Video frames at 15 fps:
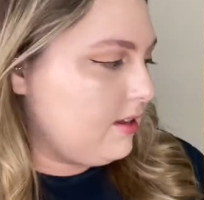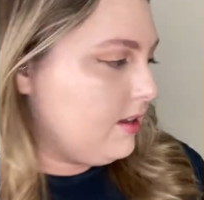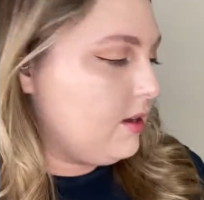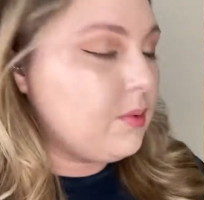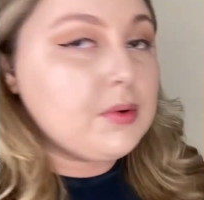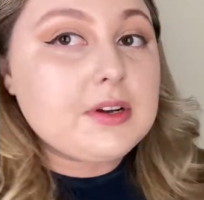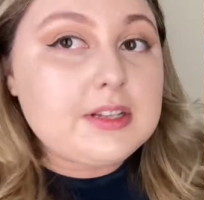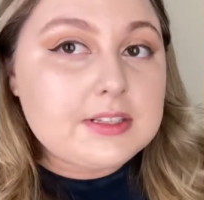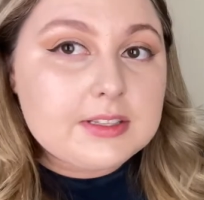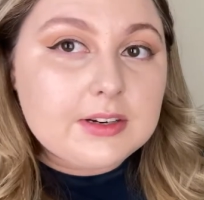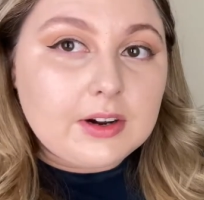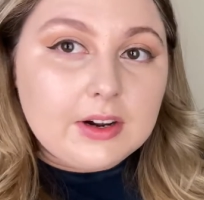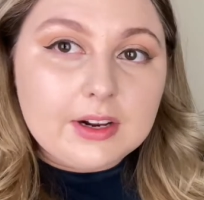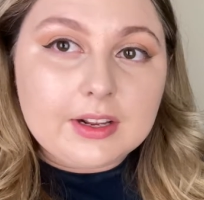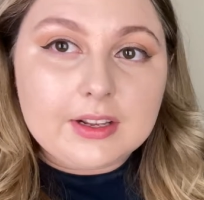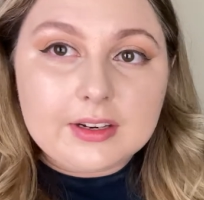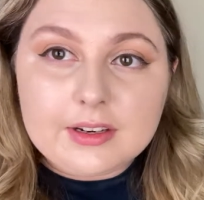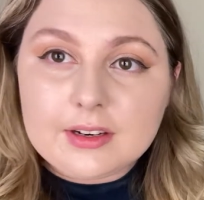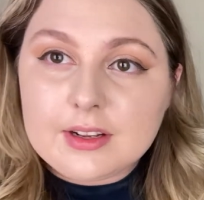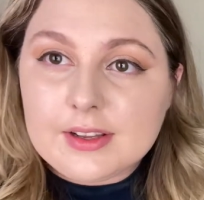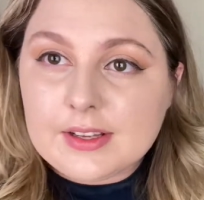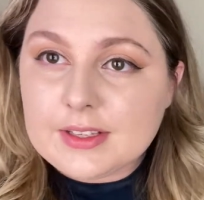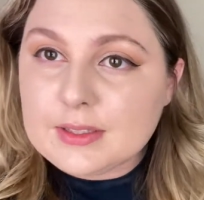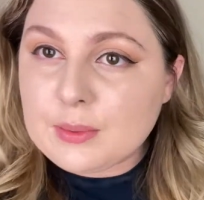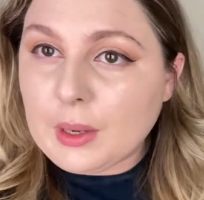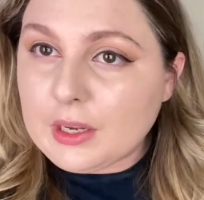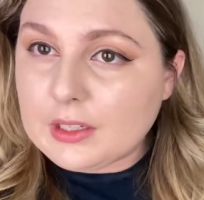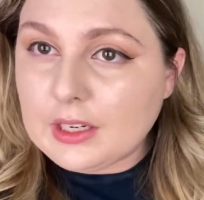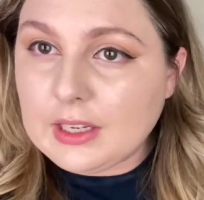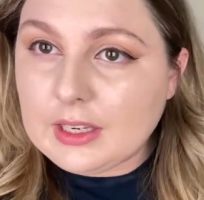Was not
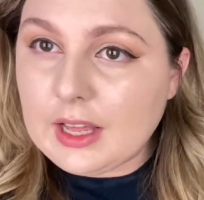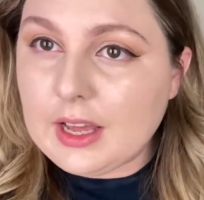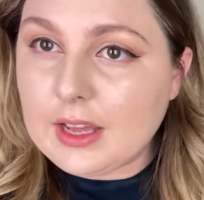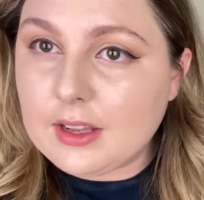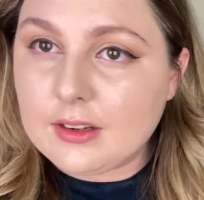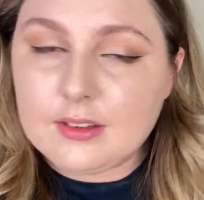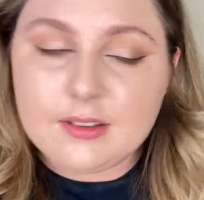expecting that.